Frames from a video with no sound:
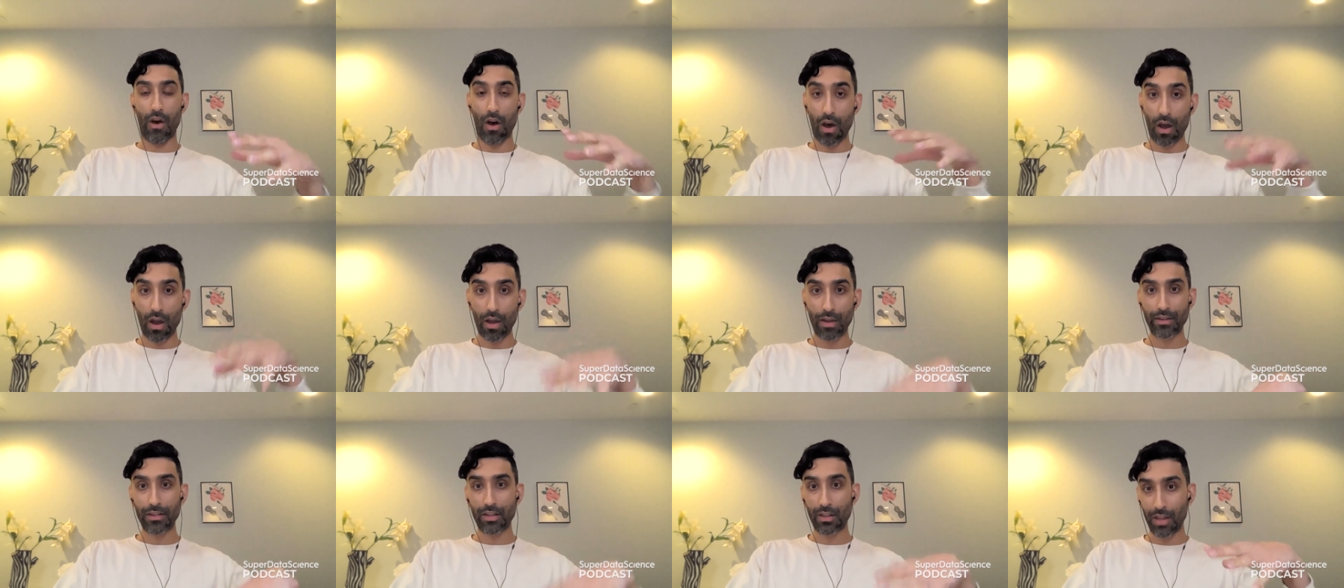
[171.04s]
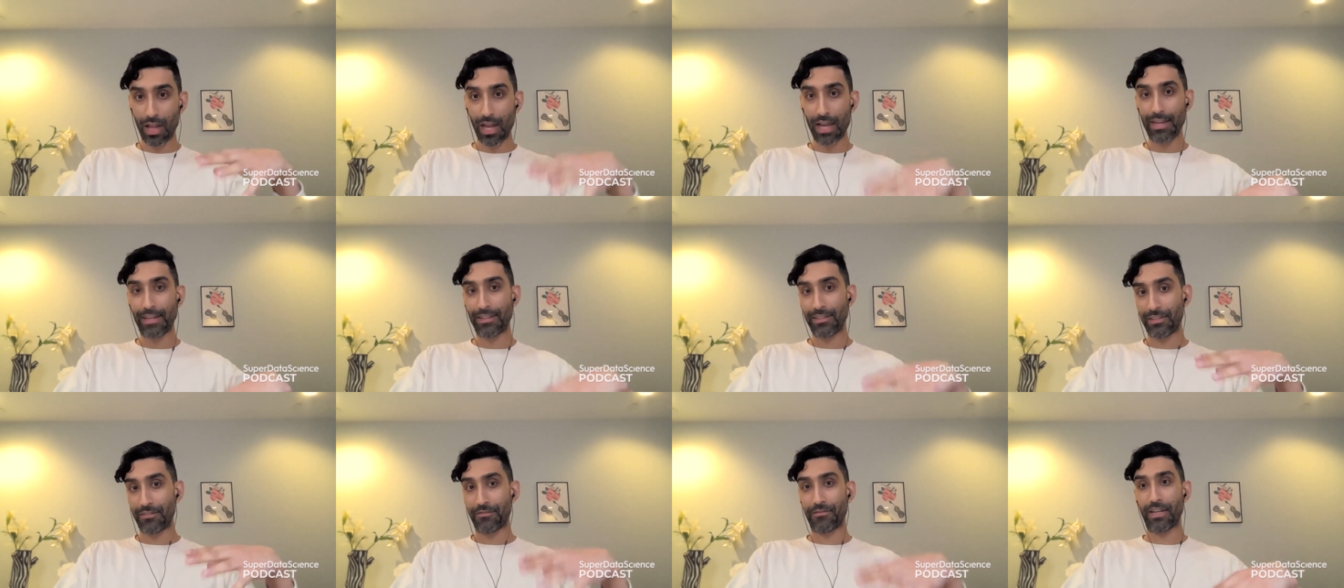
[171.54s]
on
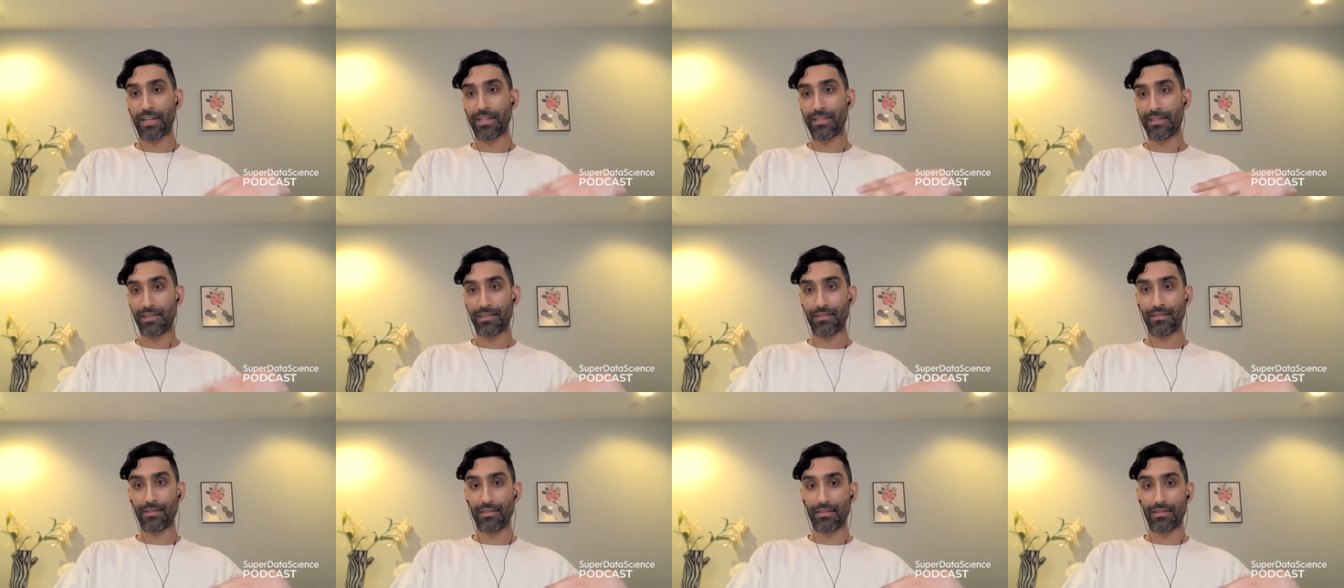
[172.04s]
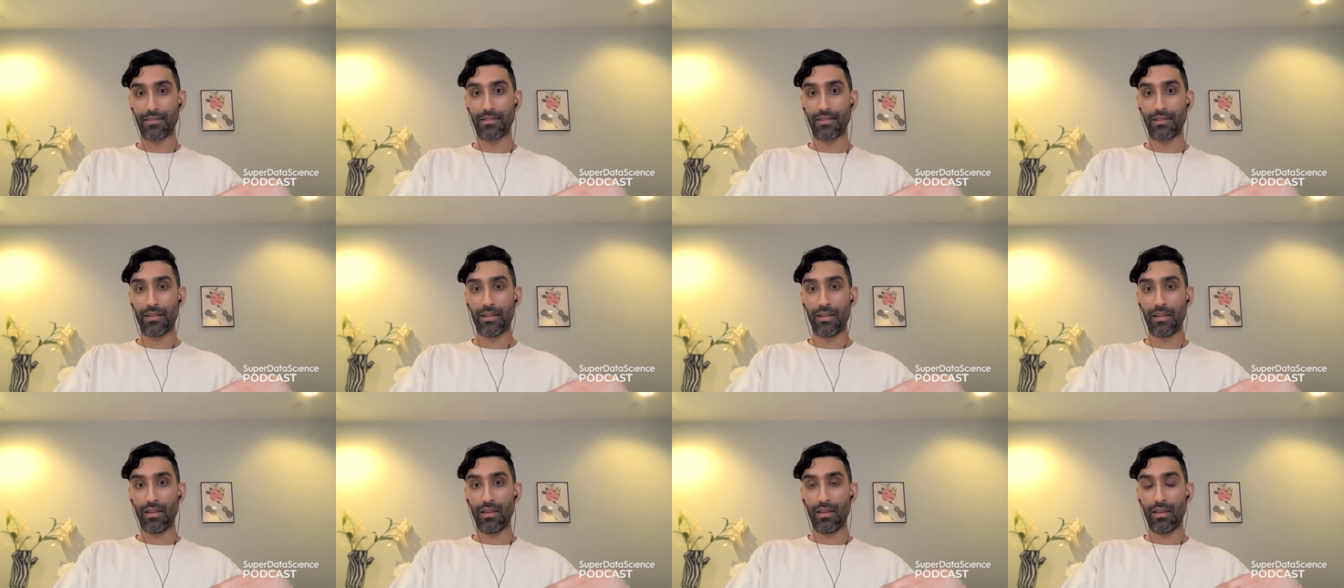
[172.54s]
client devices,
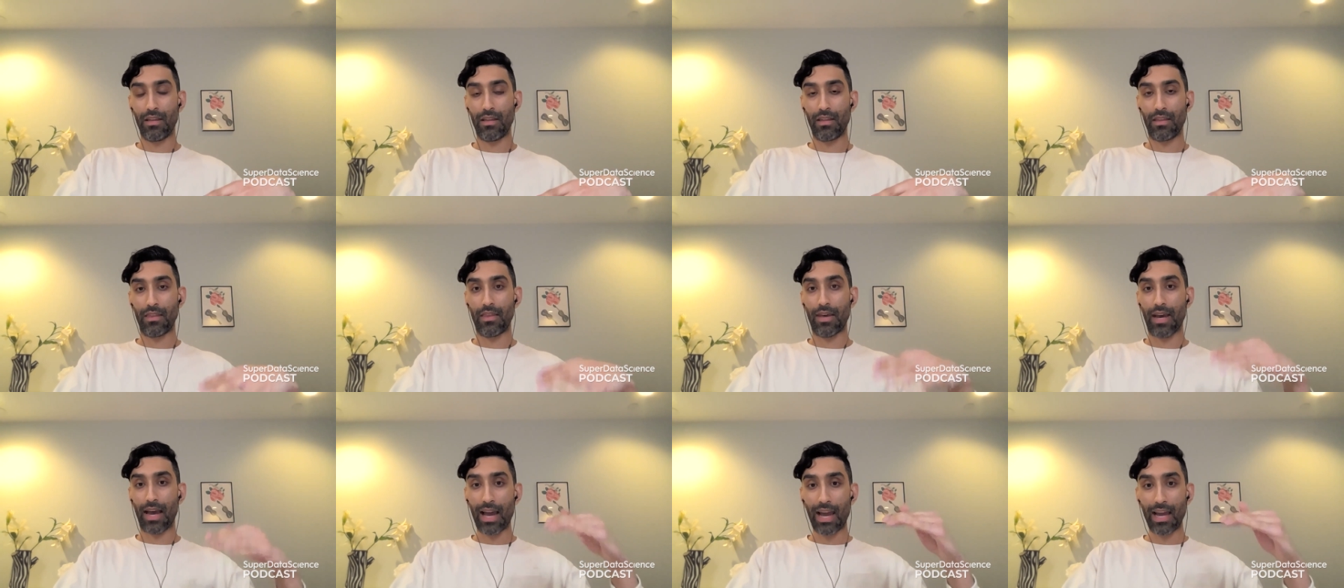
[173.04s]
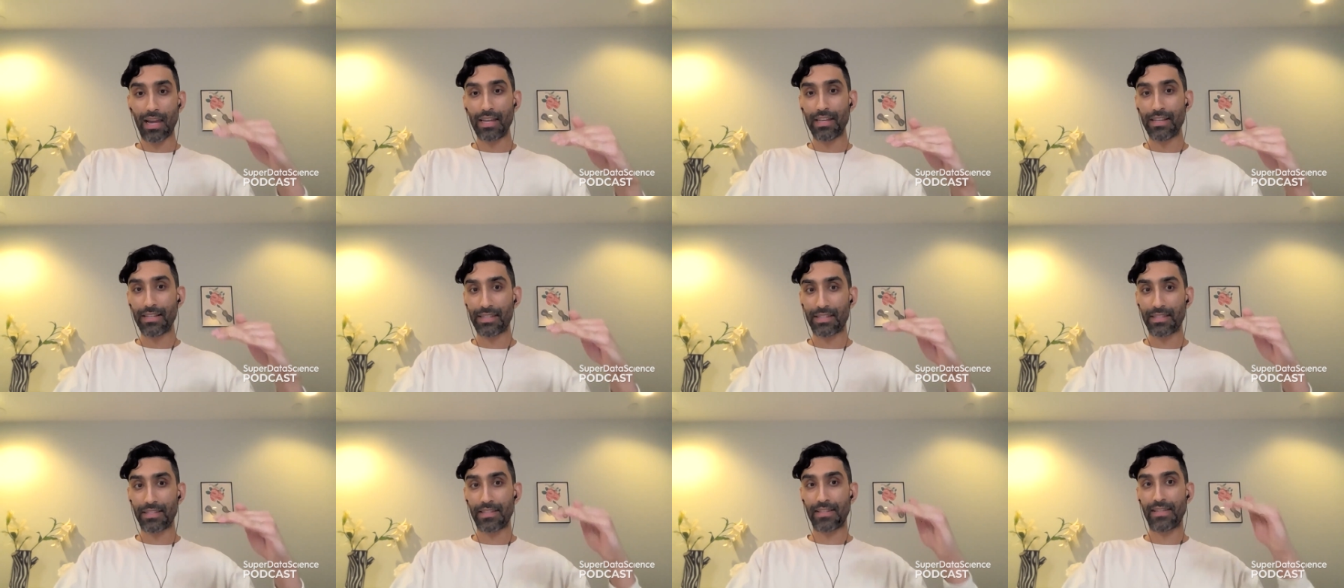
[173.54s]
the
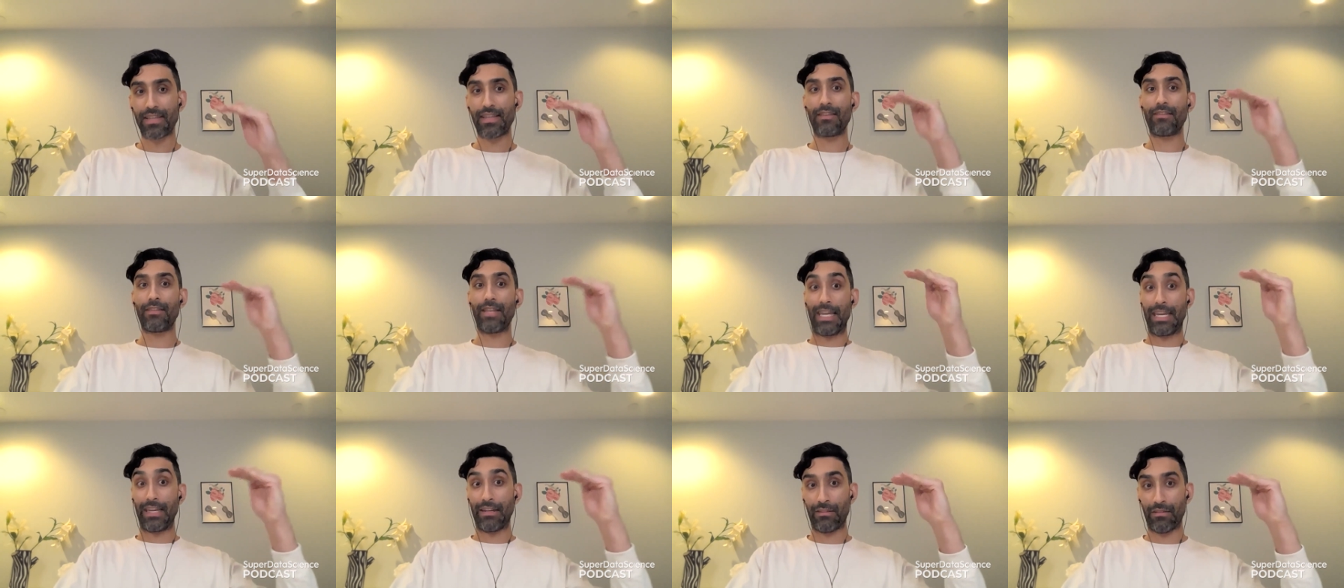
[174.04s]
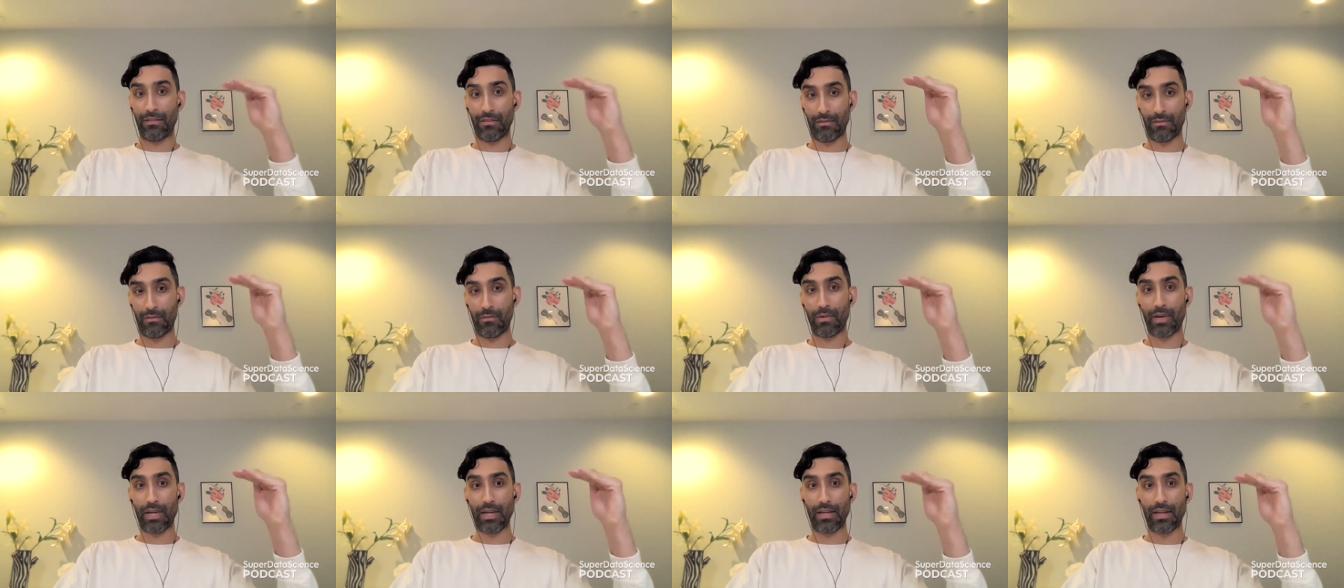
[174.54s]
highest ceiling
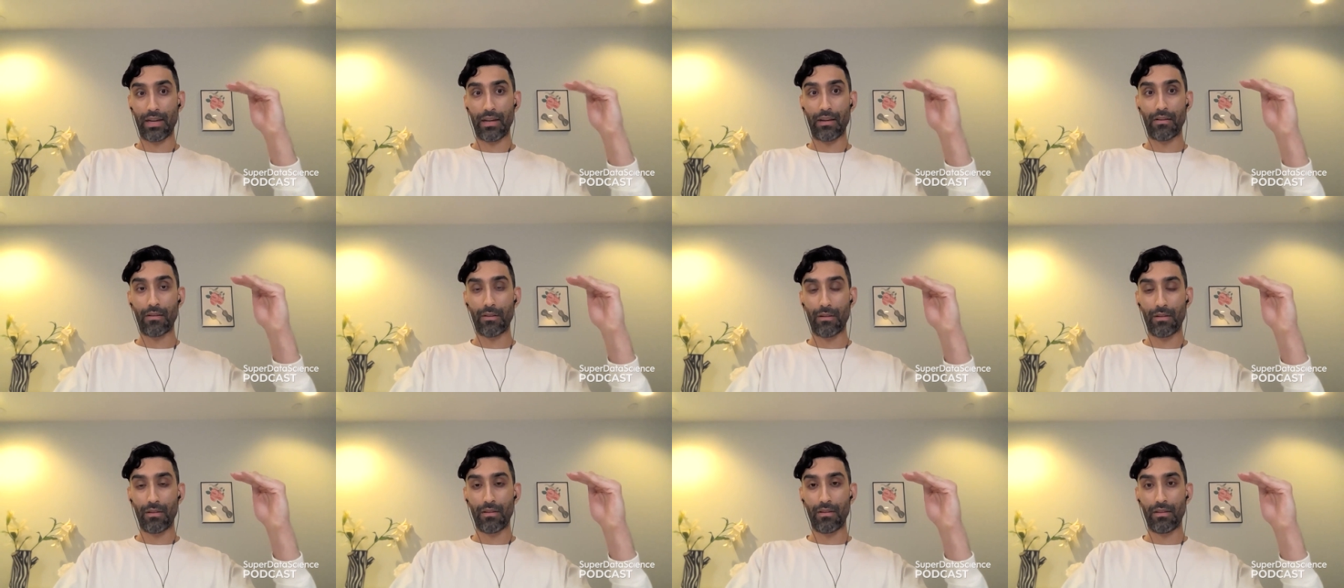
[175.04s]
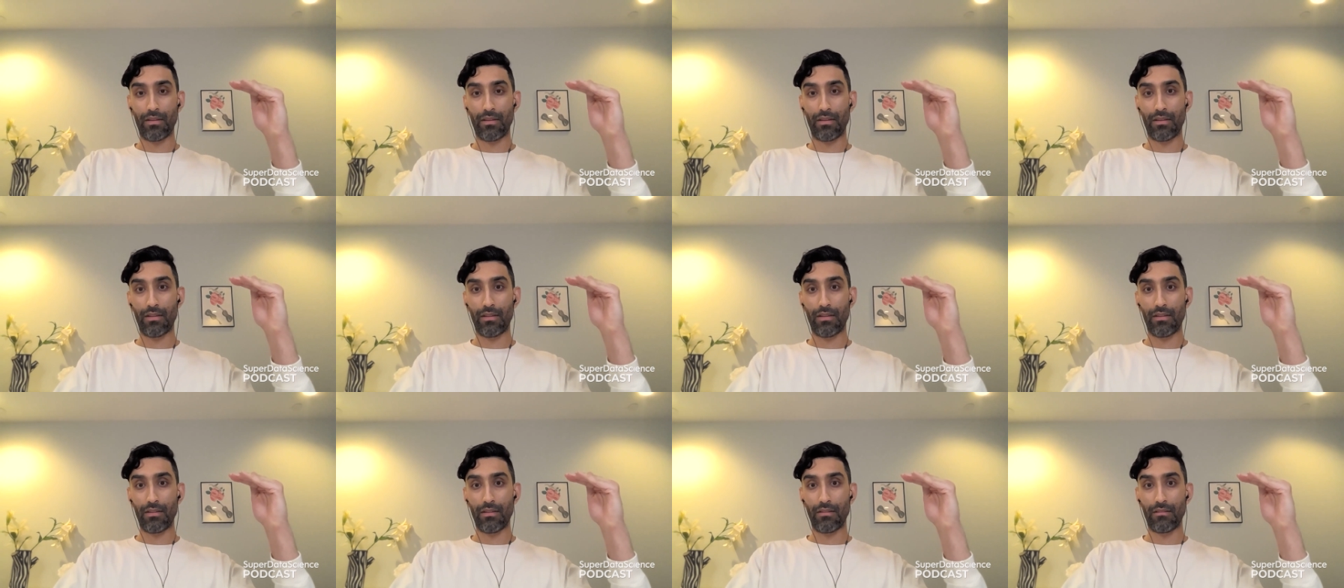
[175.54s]
right now,
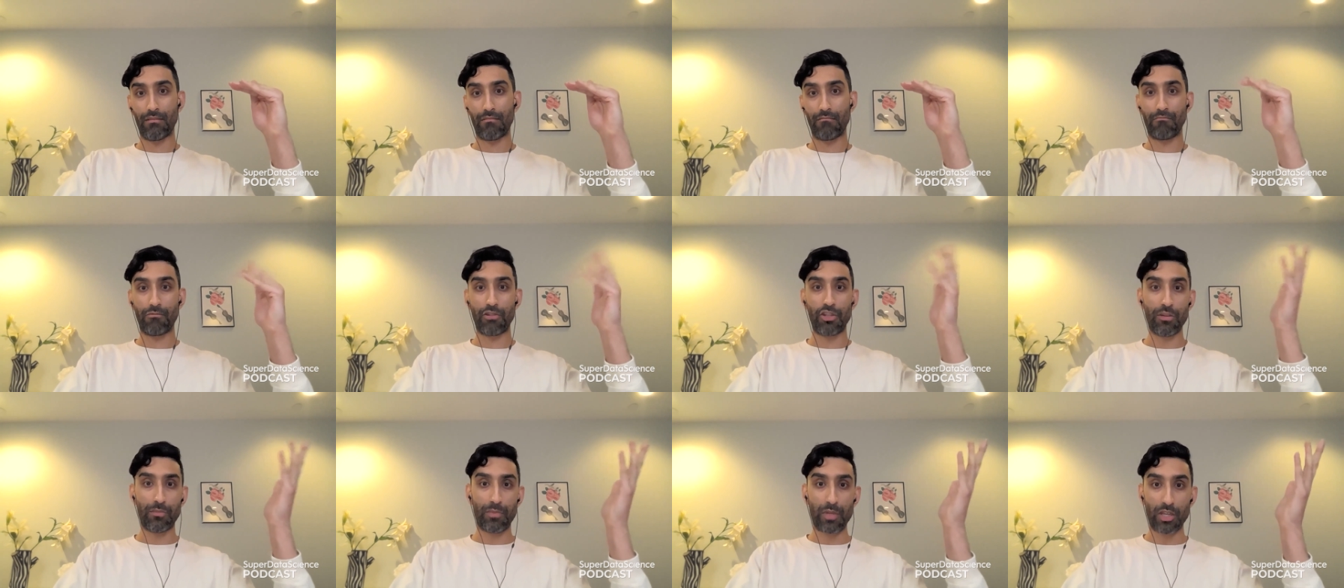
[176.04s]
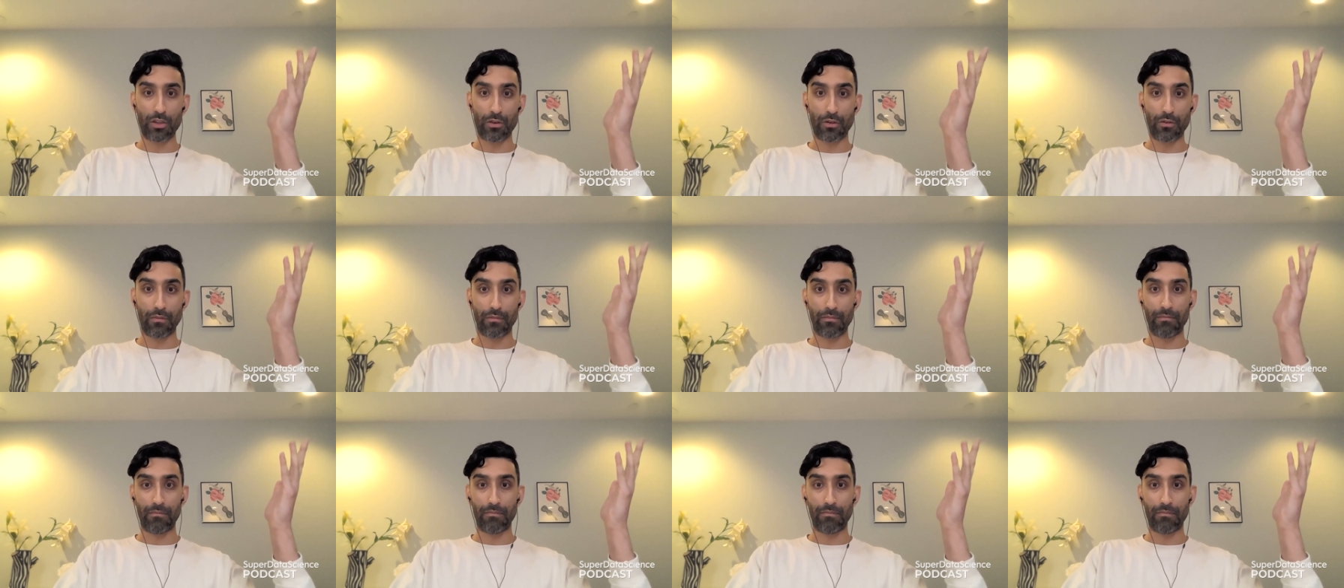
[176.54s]
GPU